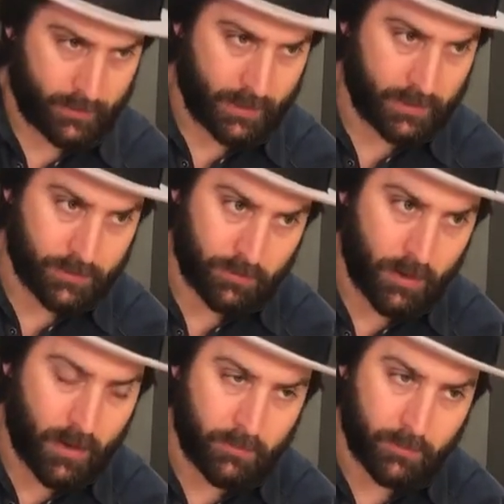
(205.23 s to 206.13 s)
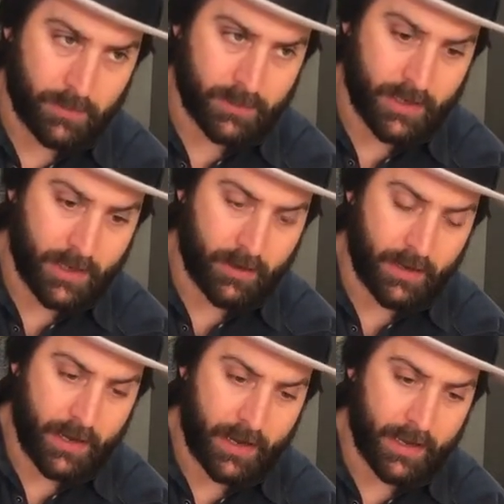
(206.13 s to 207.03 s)
Again, Jerron was there
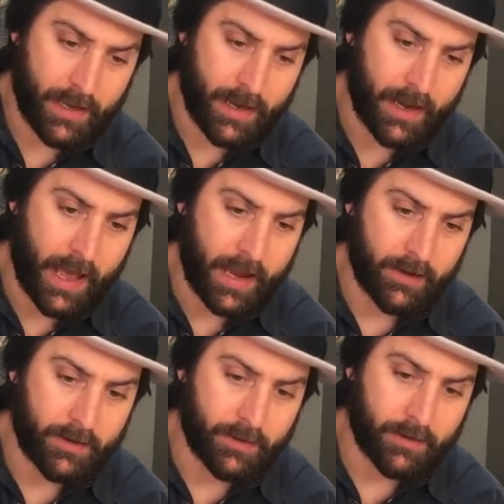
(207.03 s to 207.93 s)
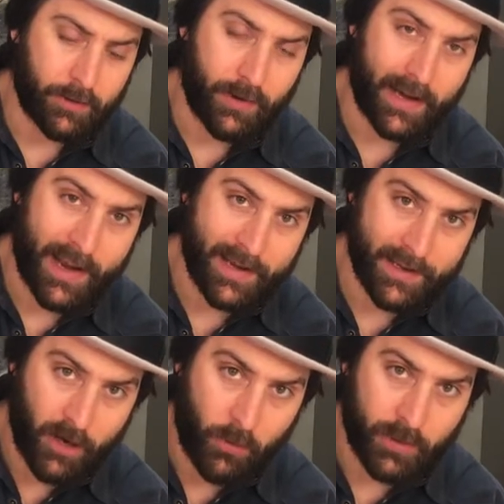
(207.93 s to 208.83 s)
and had hired the great Andy
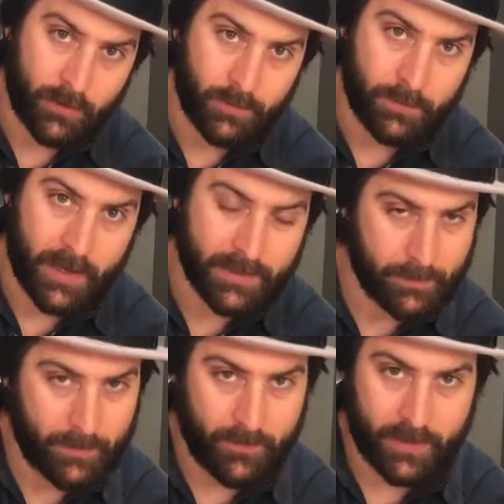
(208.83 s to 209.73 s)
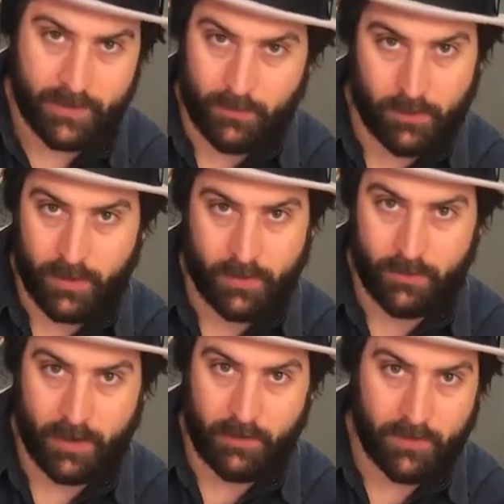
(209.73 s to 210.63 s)
Cohen, who's based in Memphis and one of the
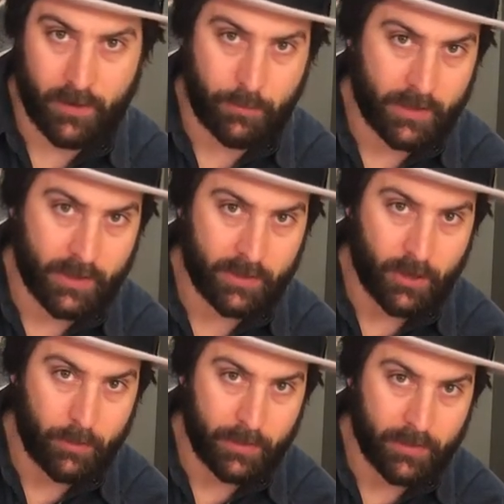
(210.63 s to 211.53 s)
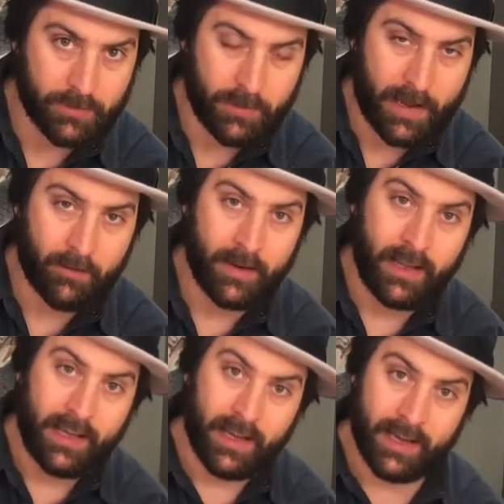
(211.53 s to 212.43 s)
great finger-picking guitar players around.
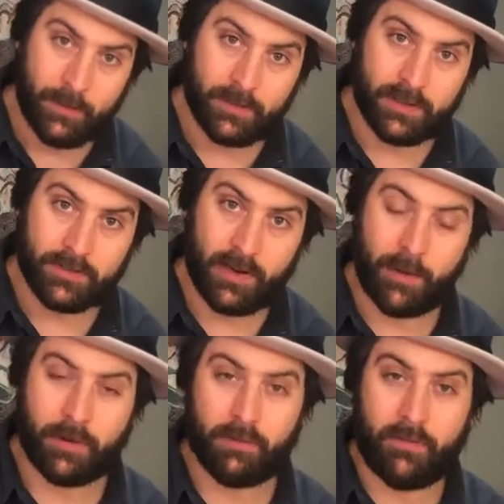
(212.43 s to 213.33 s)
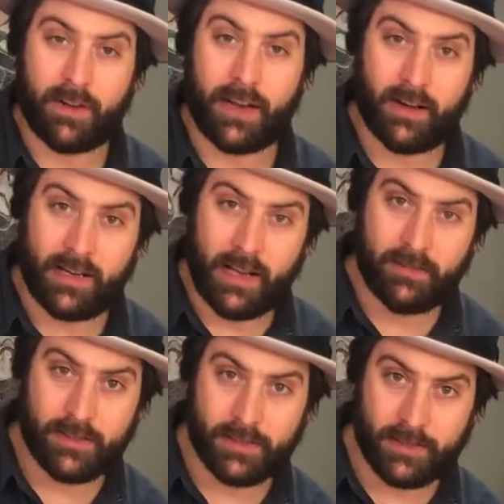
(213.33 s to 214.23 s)
And he was describing Reverend Gary
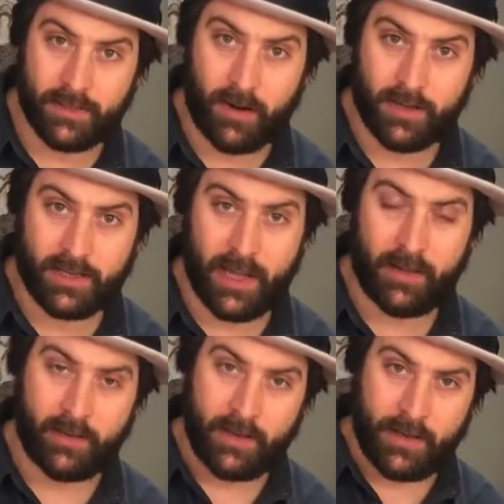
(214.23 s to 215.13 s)
Davis's guitar style.